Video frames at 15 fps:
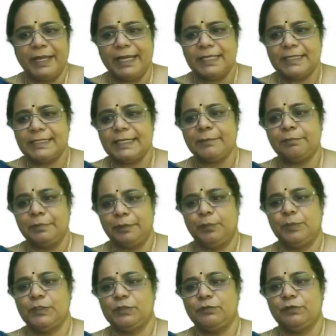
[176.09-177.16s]
basic
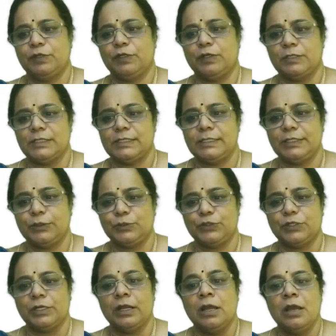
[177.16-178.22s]
purpose of the
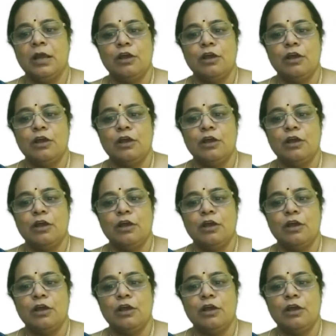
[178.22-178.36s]
Constitution.